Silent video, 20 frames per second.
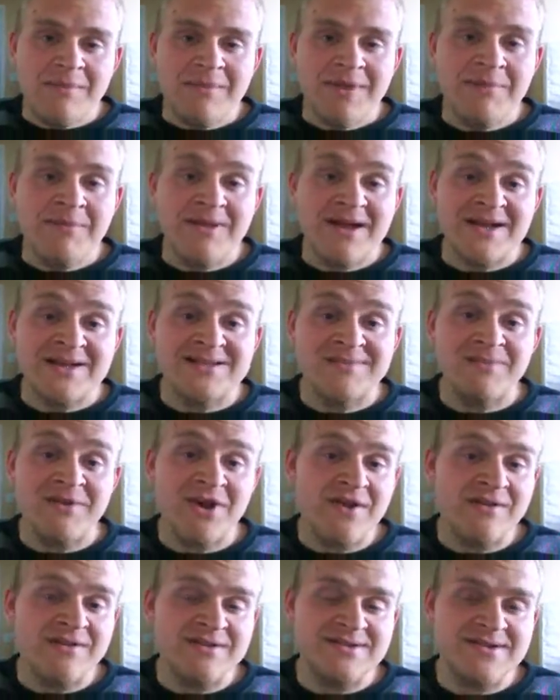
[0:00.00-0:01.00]
People ask me
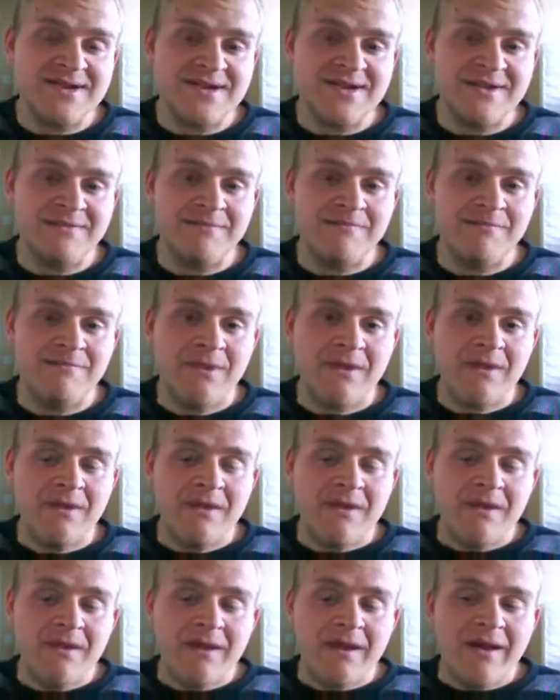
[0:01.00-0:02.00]
all the time,
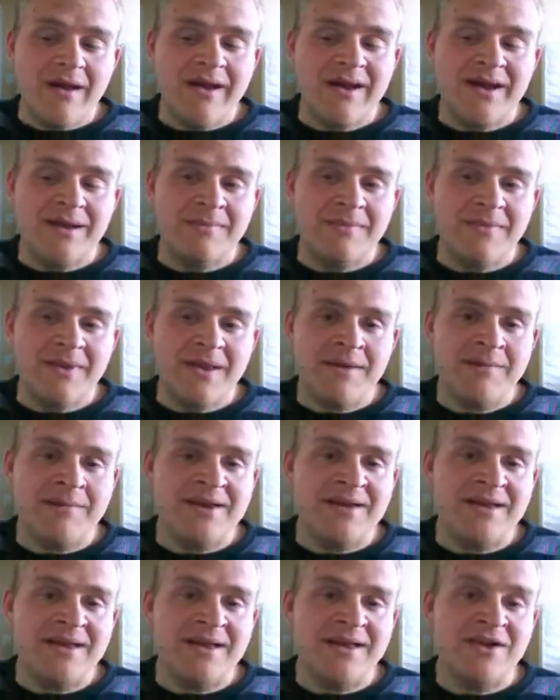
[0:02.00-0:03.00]

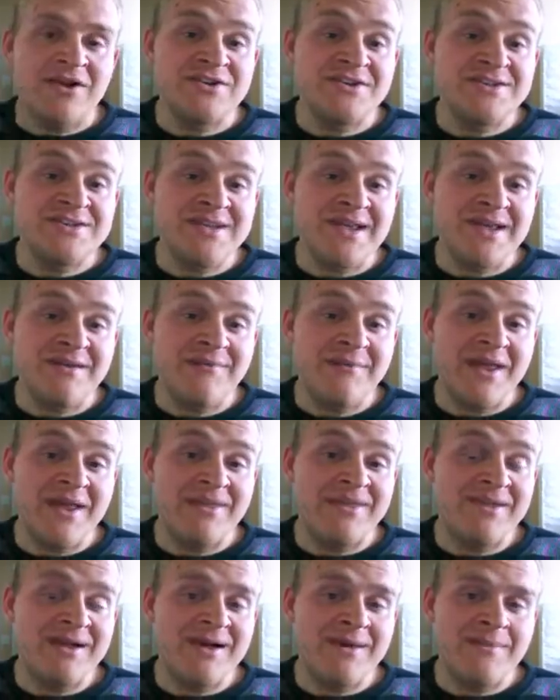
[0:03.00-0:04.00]

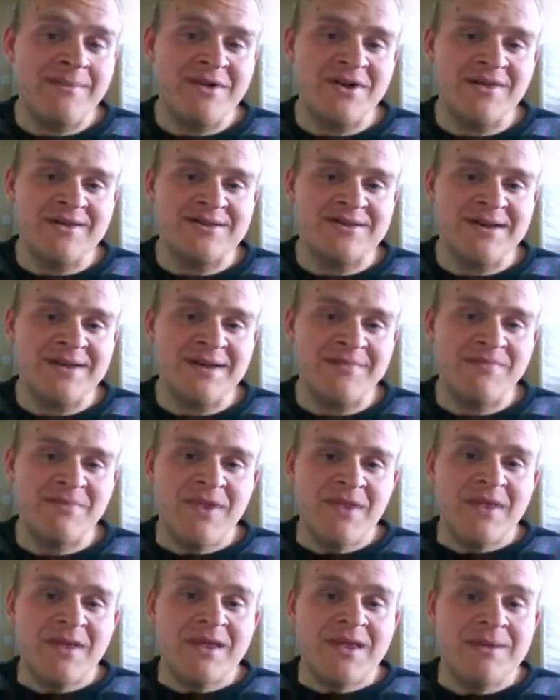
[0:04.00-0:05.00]
make the comment all the time,
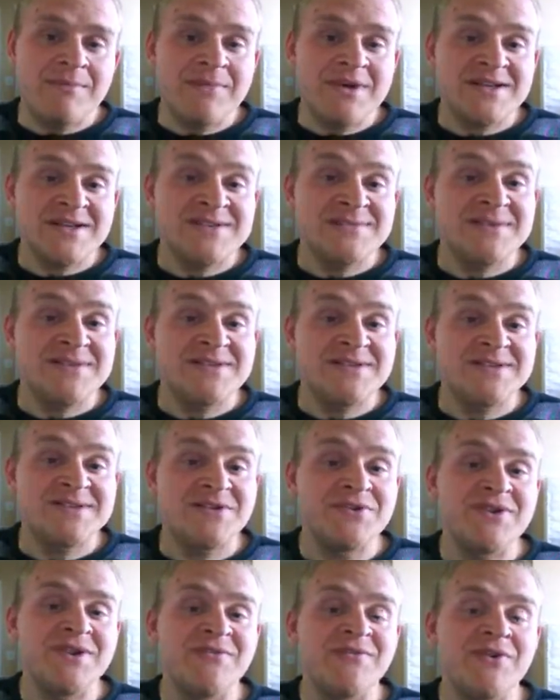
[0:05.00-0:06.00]
it must be
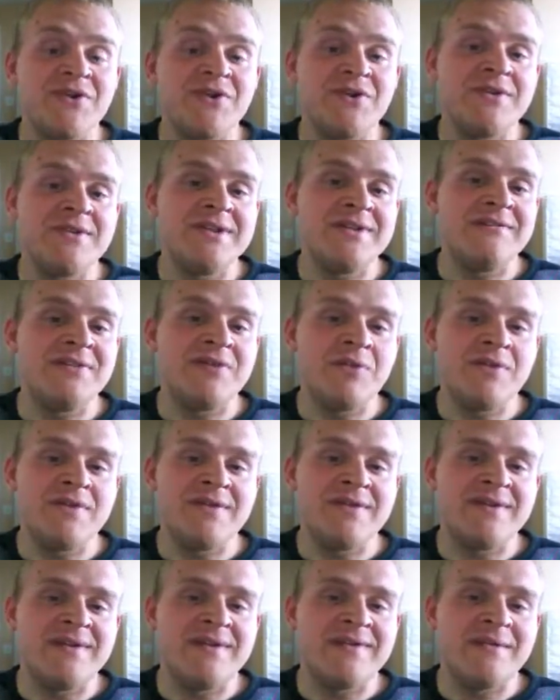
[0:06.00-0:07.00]
so difficult living
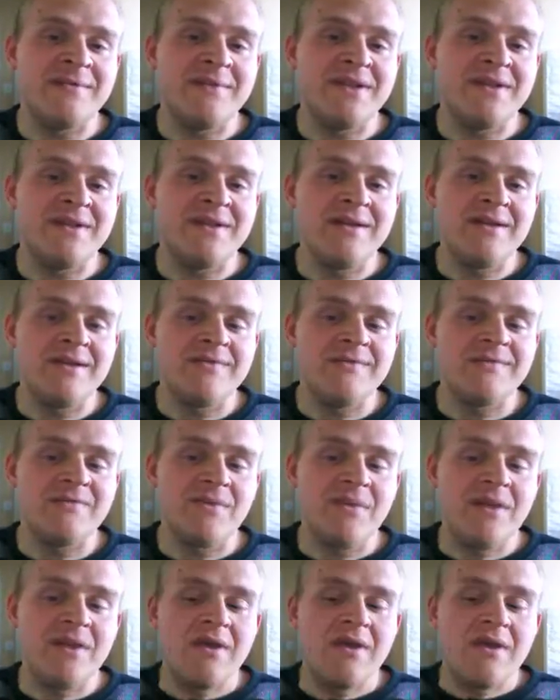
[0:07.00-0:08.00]
with a disability.
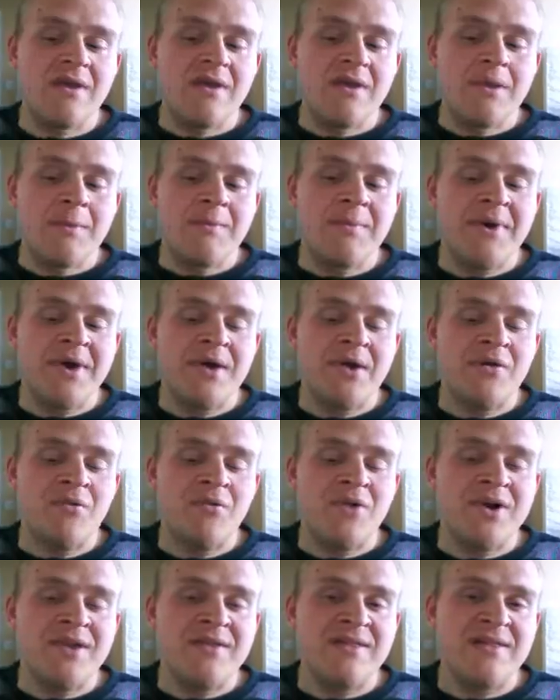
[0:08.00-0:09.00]
But
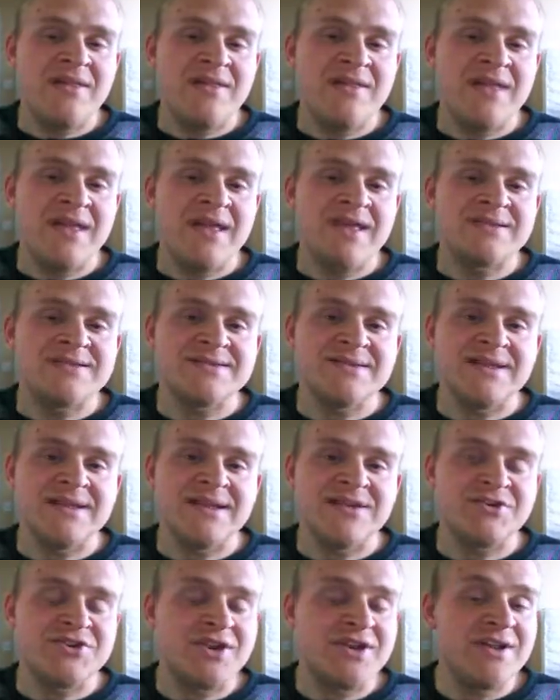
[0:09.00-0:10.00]
one of the things that
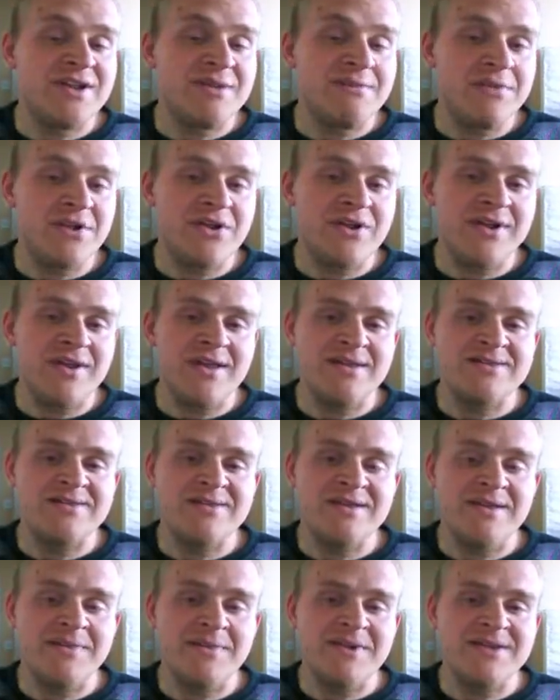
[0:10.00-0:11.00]
I try to communicate
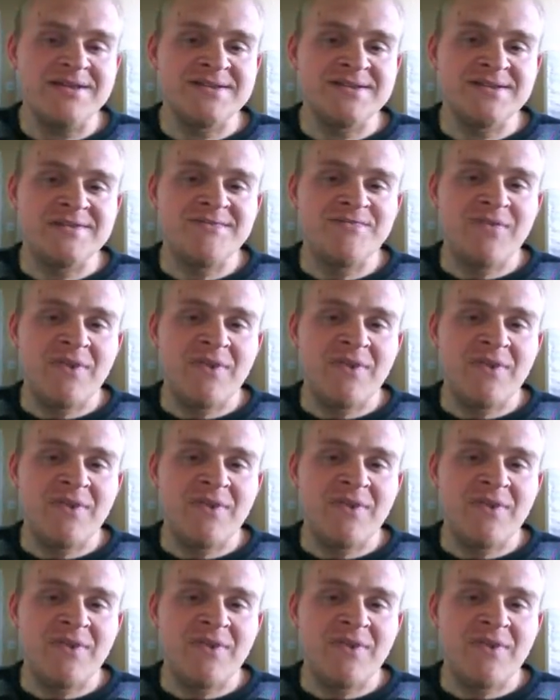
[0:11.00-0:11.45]
to them is